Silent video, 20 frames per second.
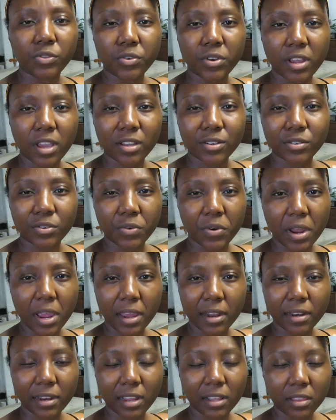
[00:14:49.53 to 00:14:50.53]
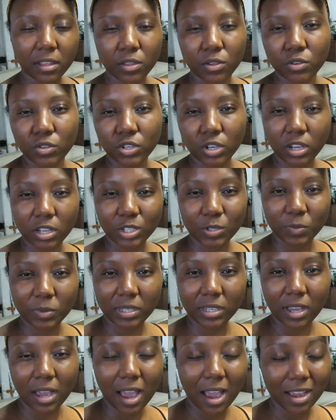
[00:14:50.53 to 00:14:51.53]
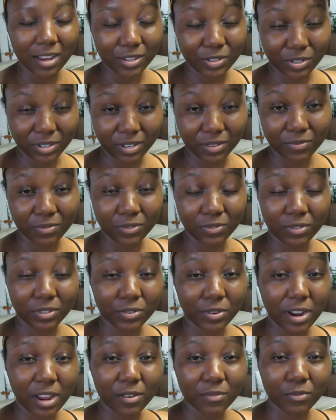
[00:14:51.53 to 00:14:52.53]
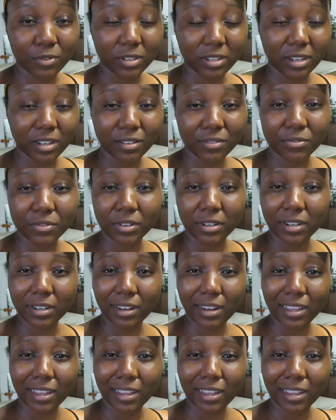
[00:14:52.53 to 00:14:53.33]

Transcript: 300 rand and then you charge me 150 rand for delivery.